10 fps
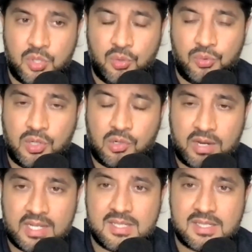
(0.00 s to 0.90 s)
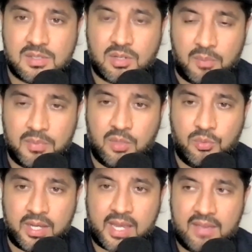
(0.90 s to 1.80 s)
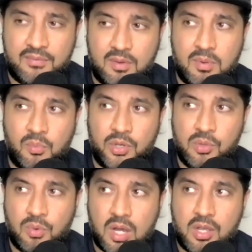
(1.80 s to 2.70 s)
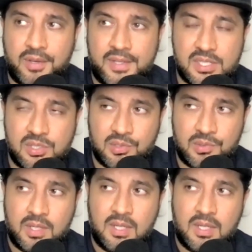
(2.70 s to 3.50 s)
do the greatest comedy work ever, but what you are going to do